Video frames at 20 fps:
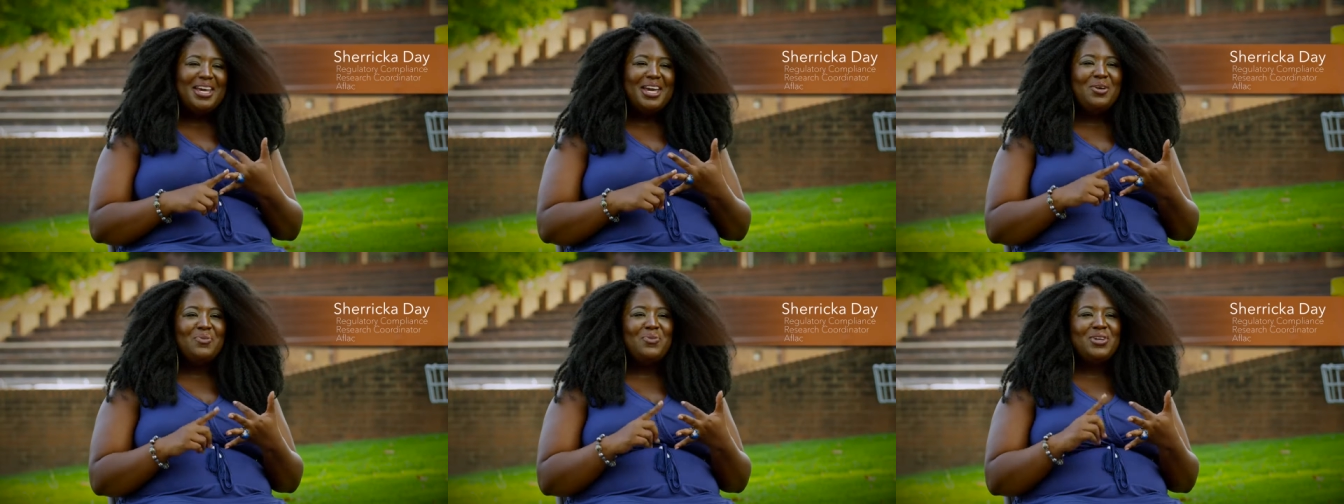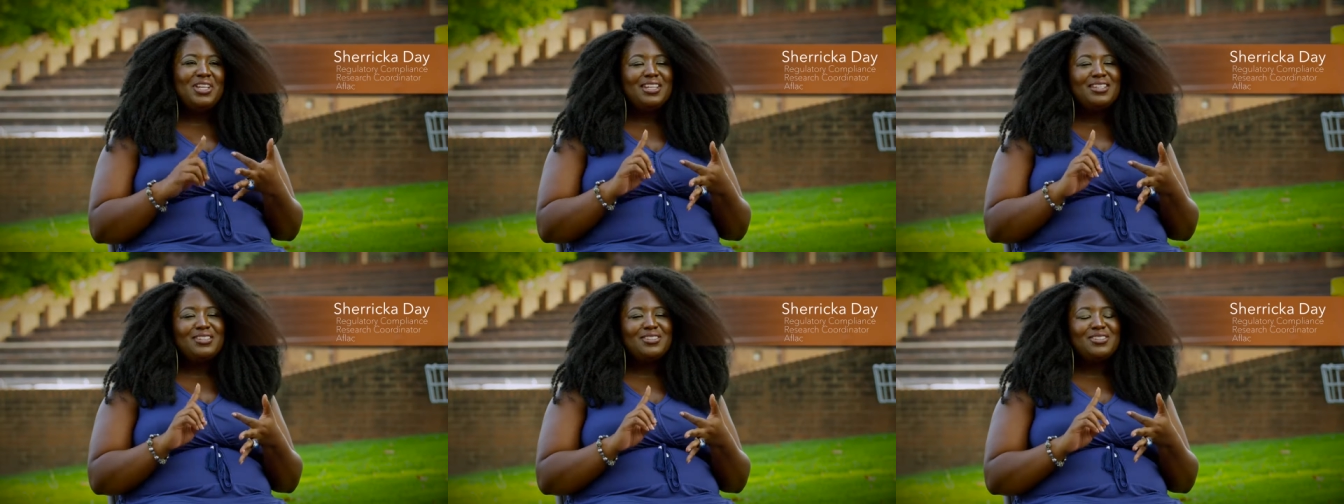and
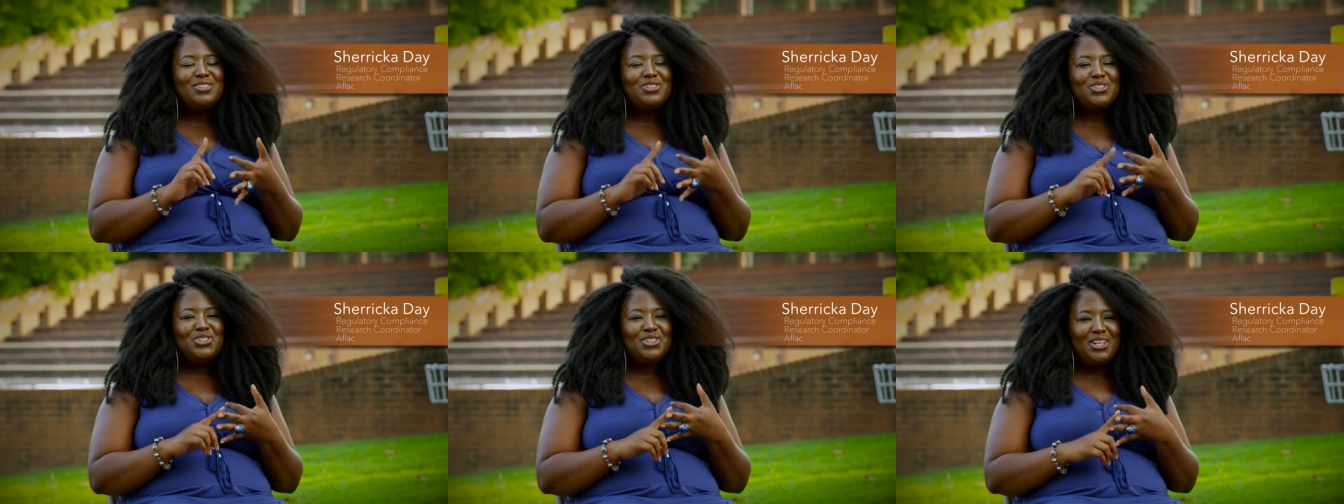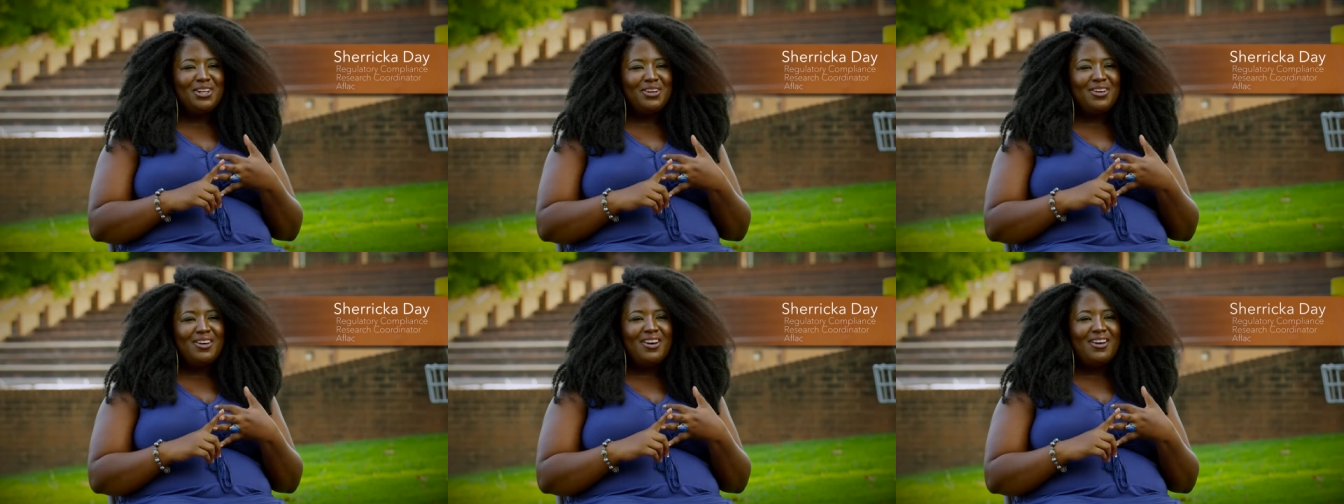we get to
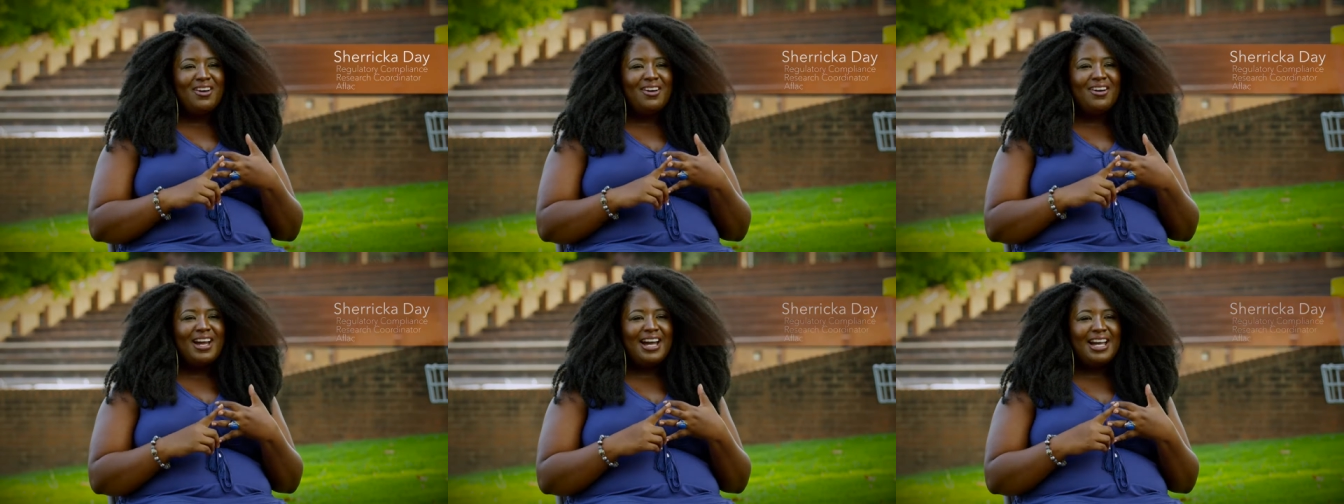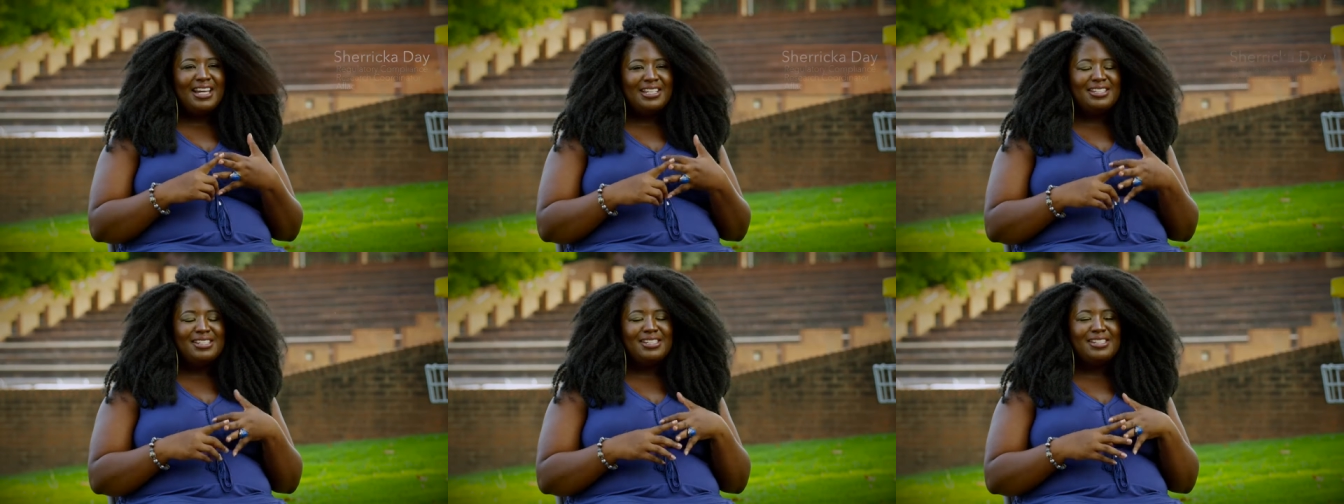share our
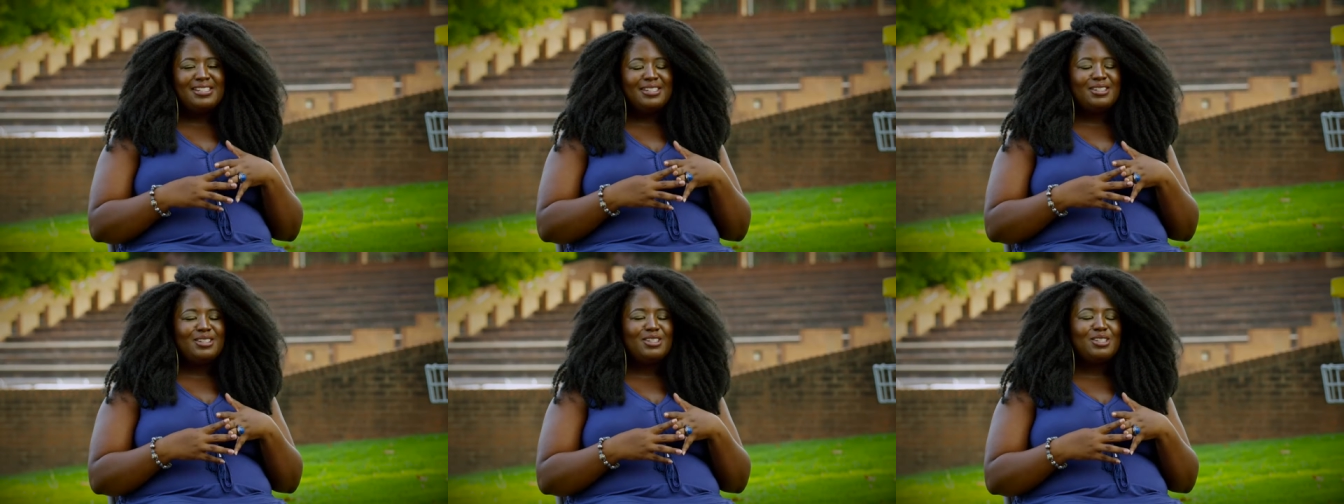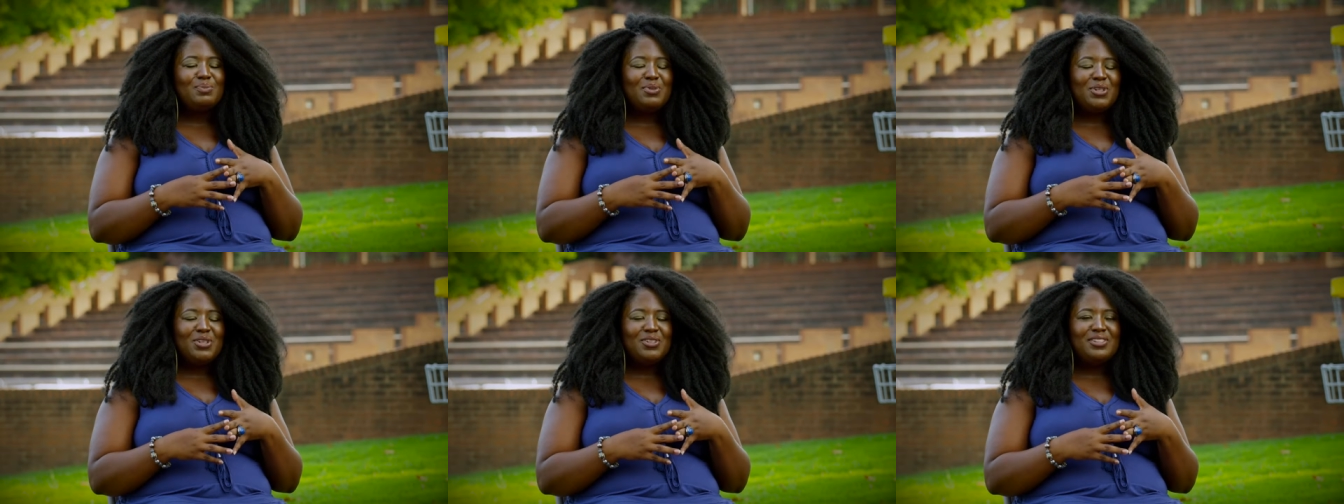ideas and
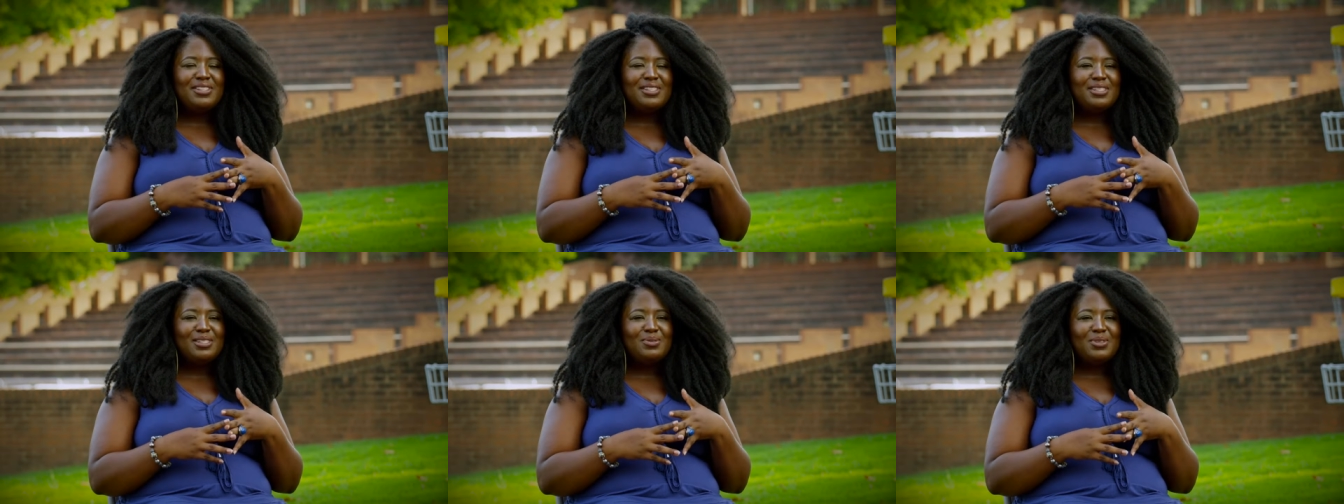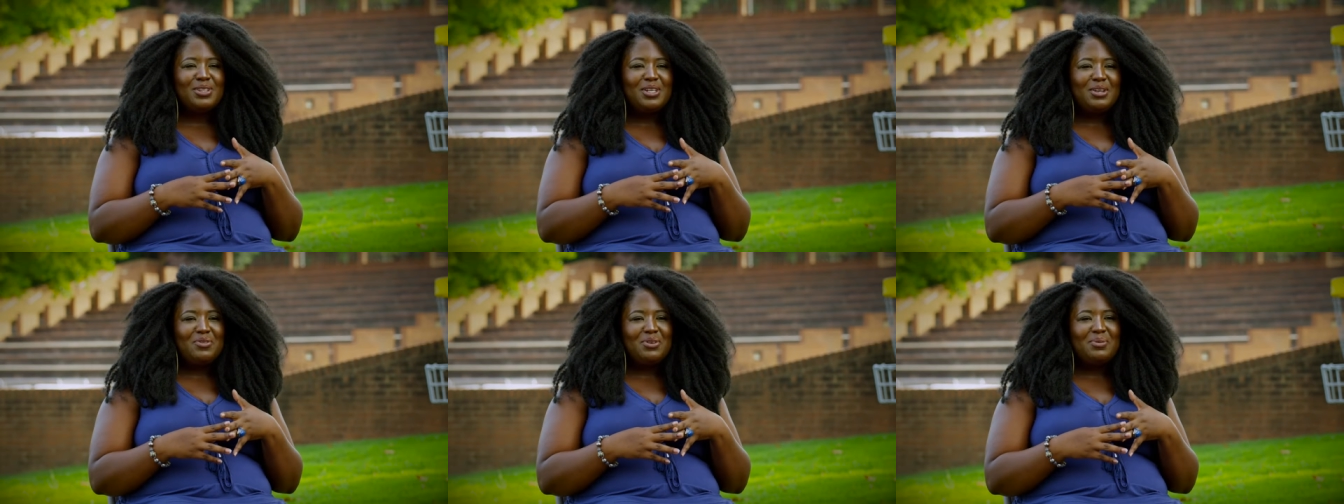experiences
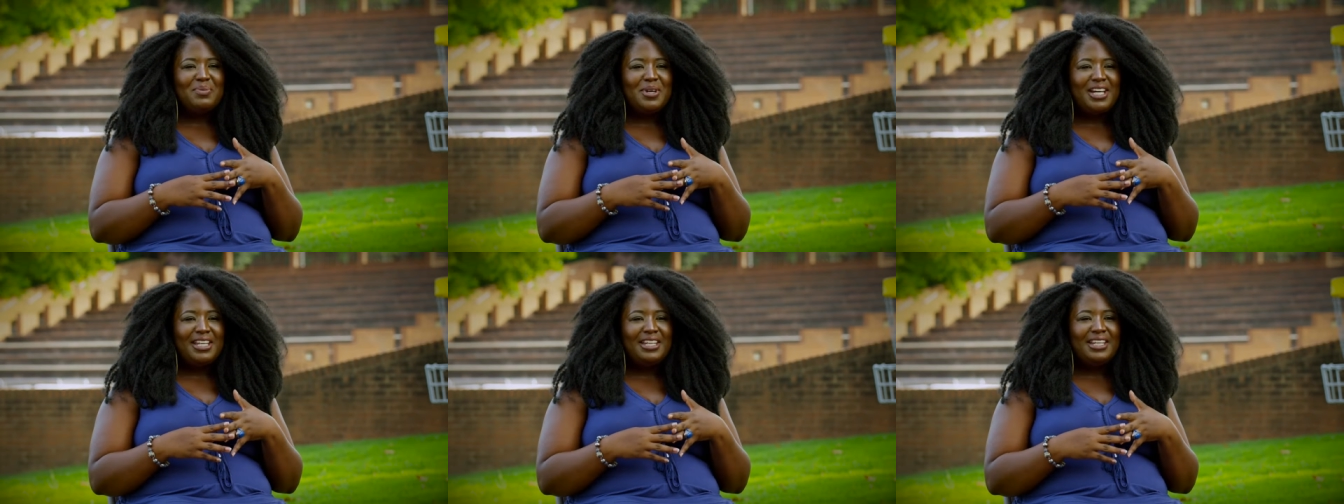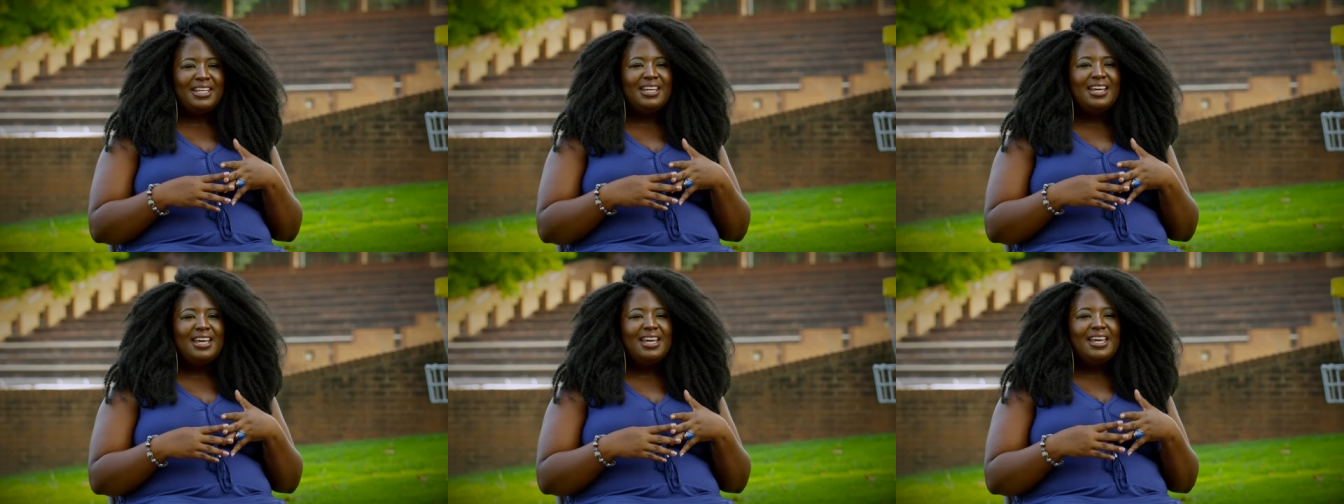with
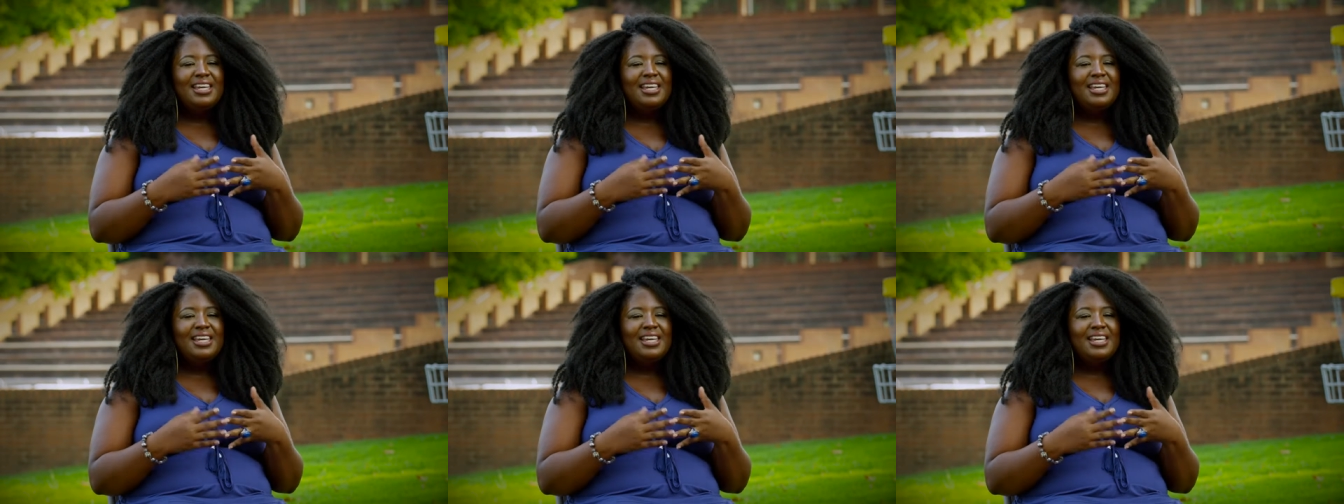everybody.